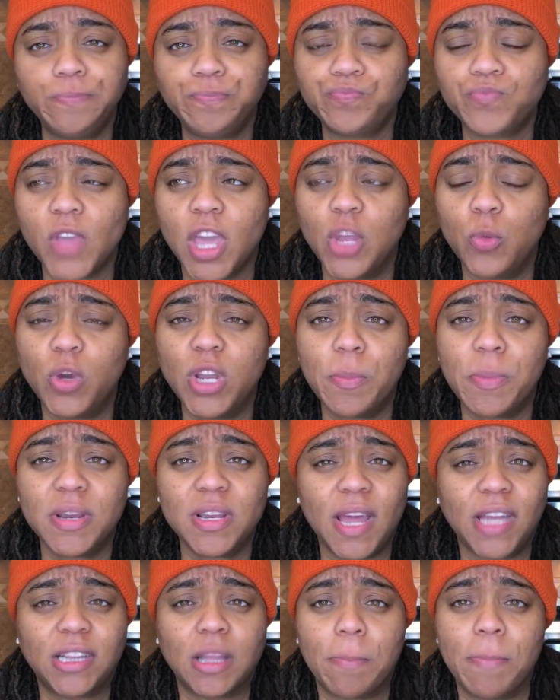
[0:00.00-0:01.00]
And it would have been
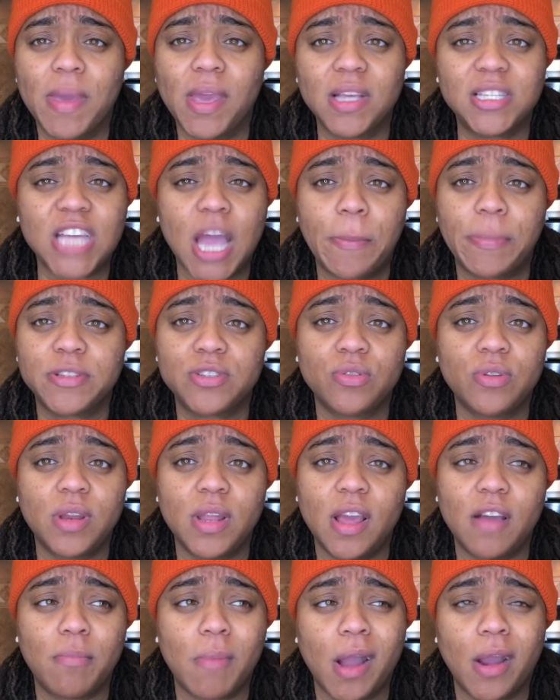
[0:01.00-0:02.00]
like the biggest opportunity
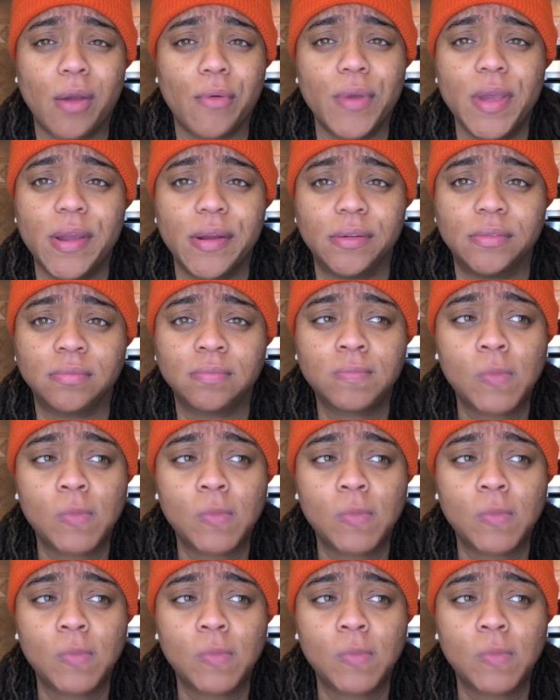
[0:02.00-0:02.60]
of my career.